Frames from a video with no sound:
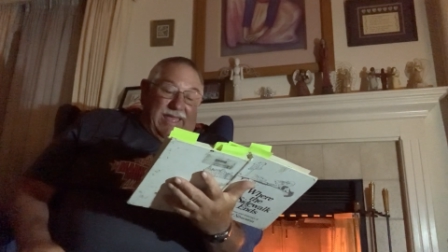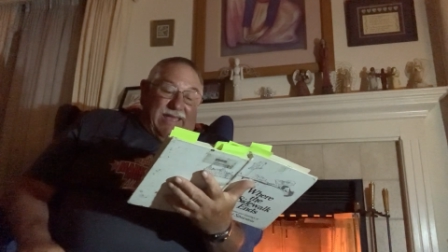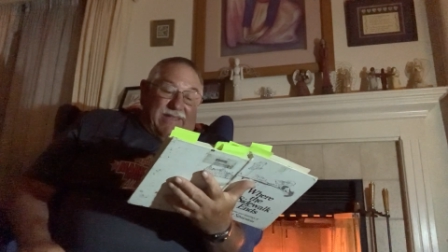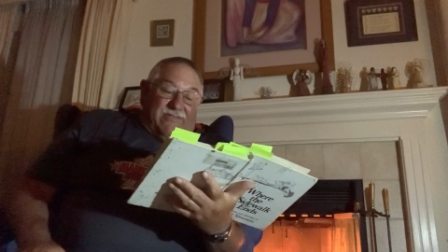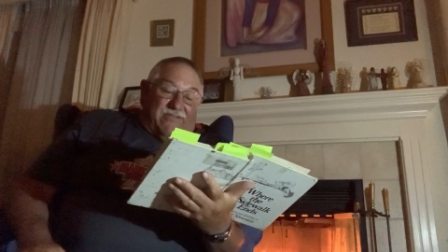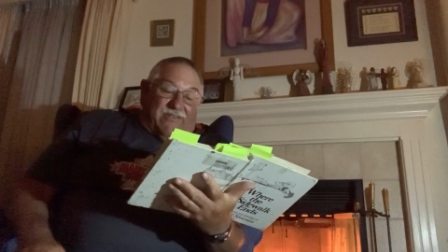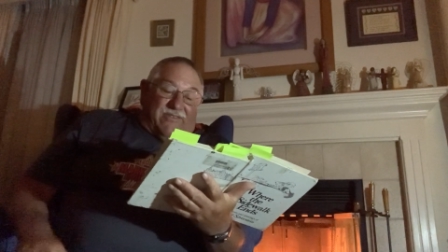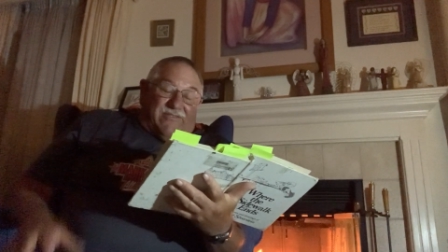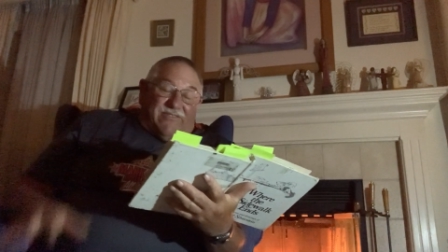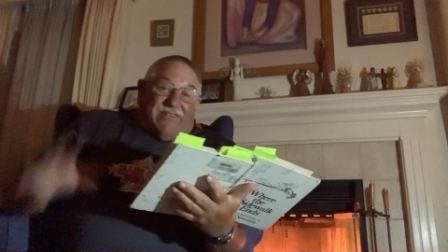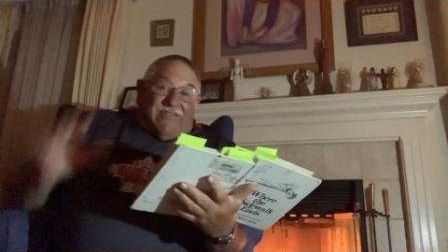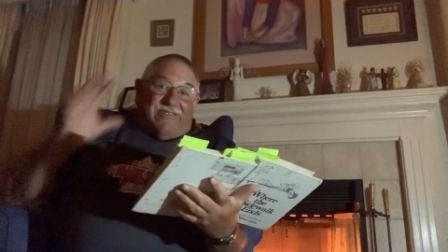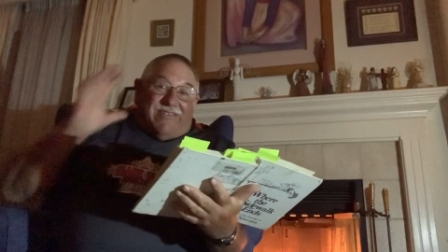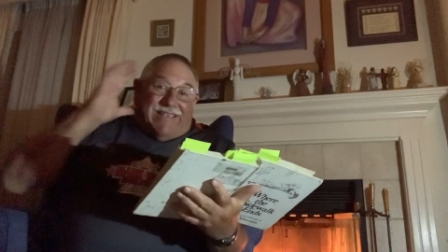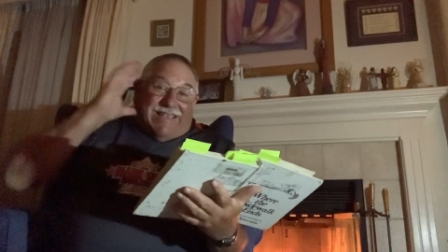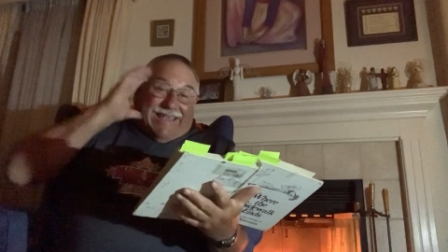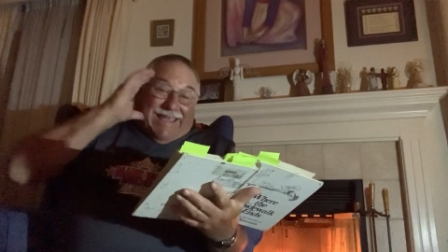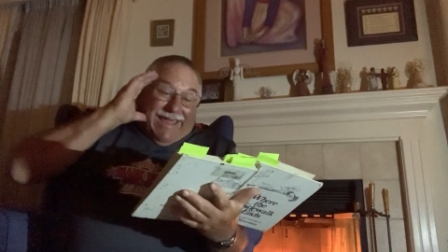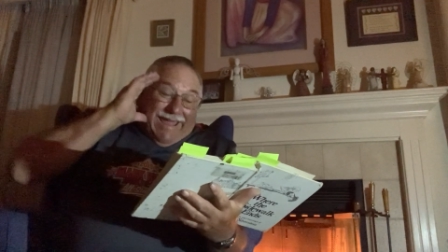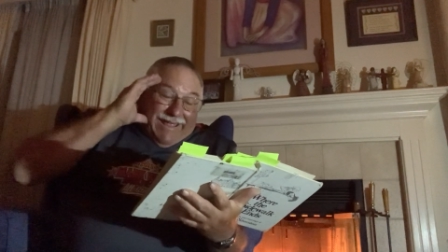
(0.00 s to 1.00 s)
And just because he
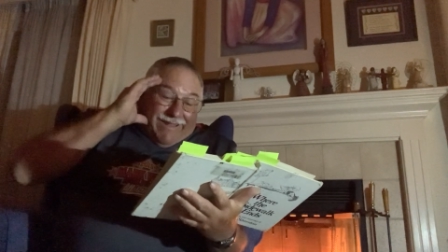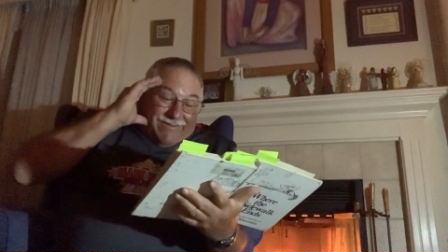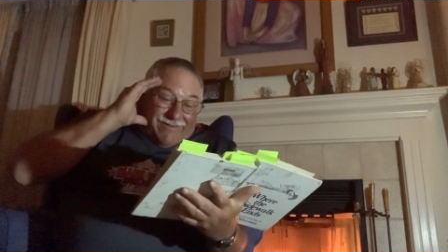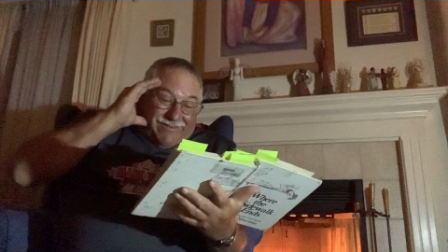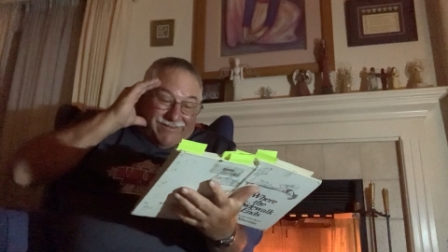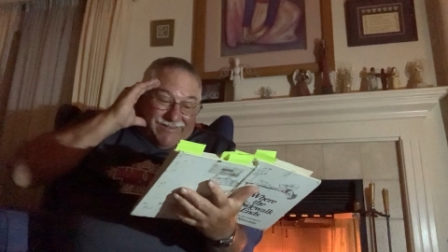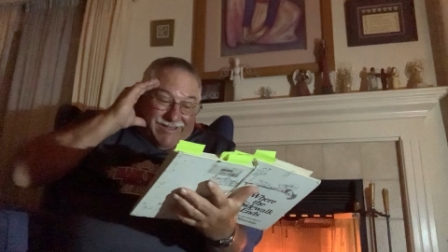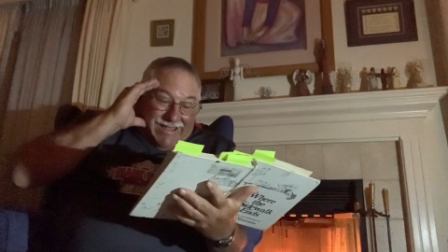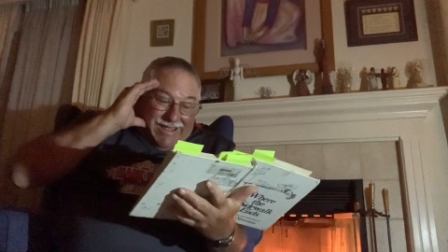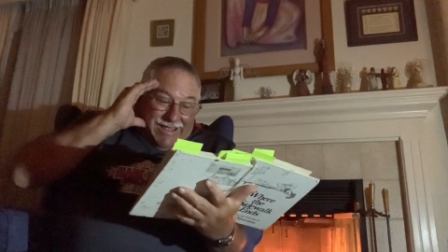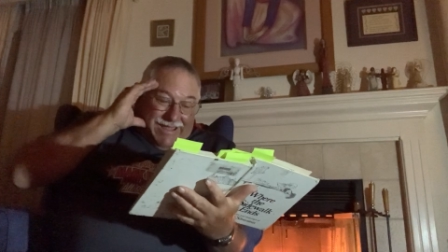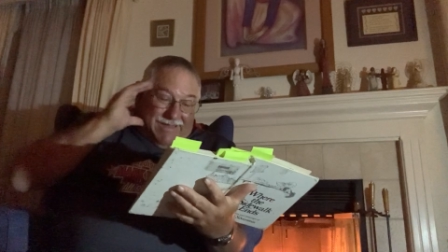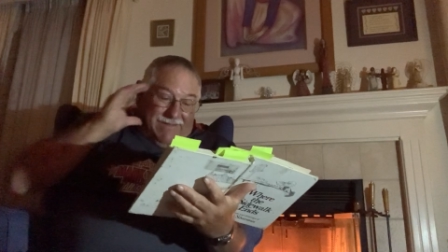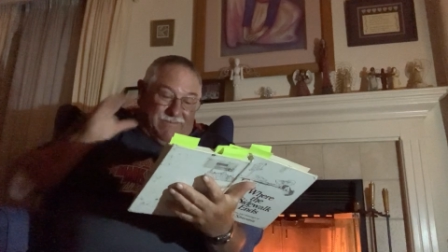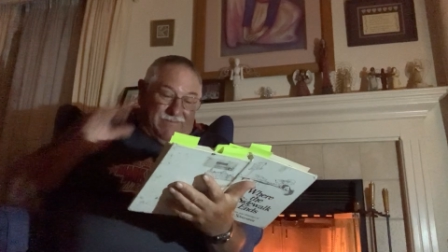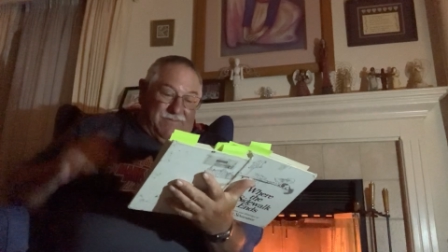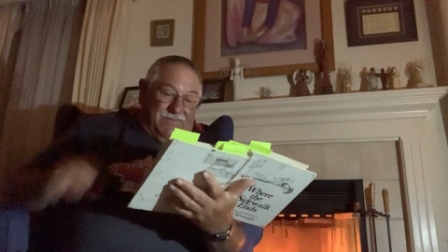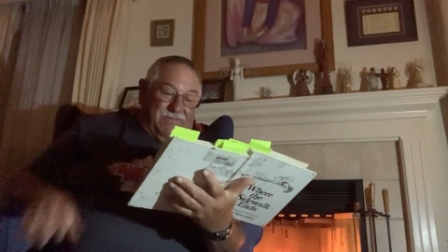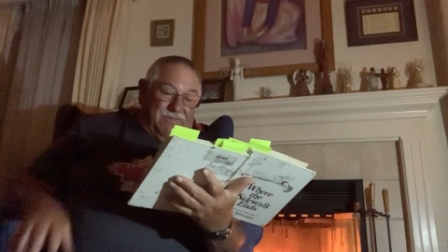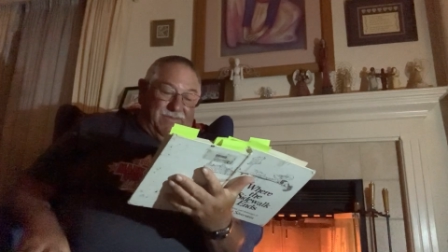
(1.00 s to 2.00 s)
can't see,
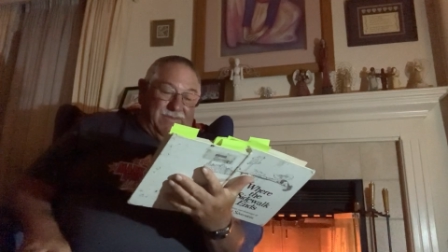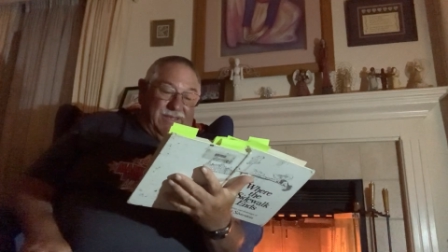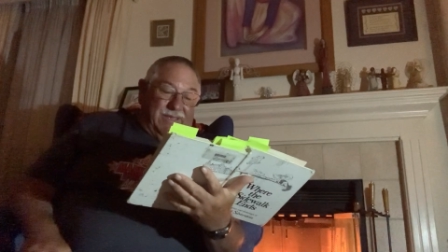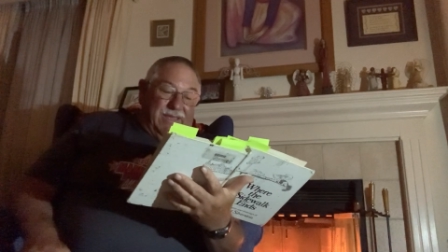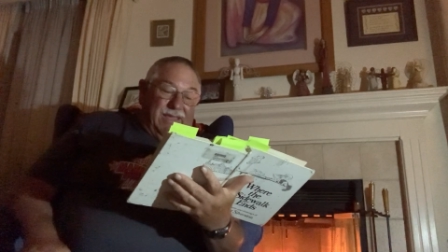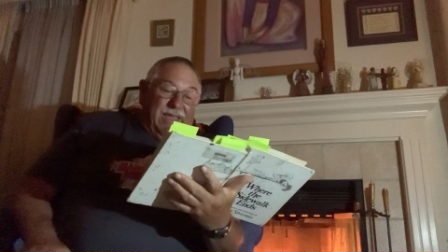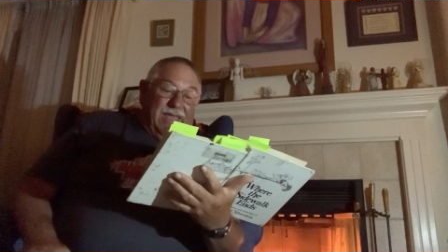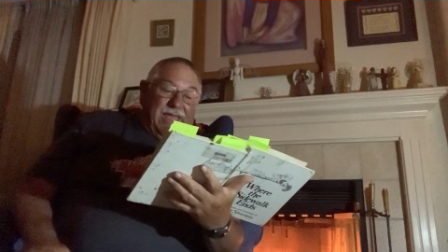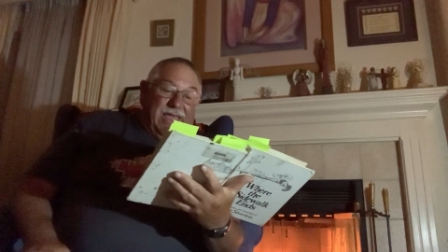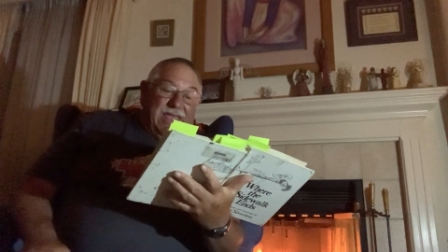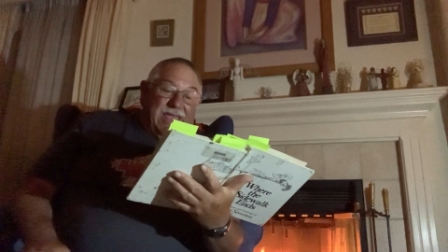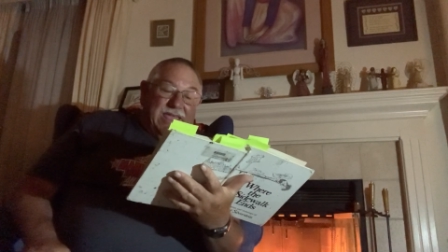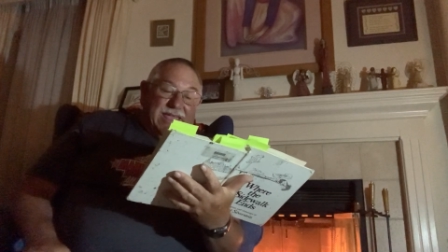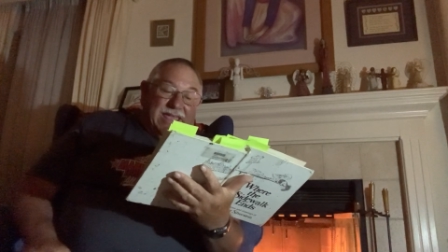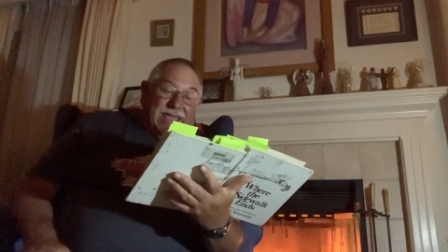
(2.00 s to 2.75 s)
he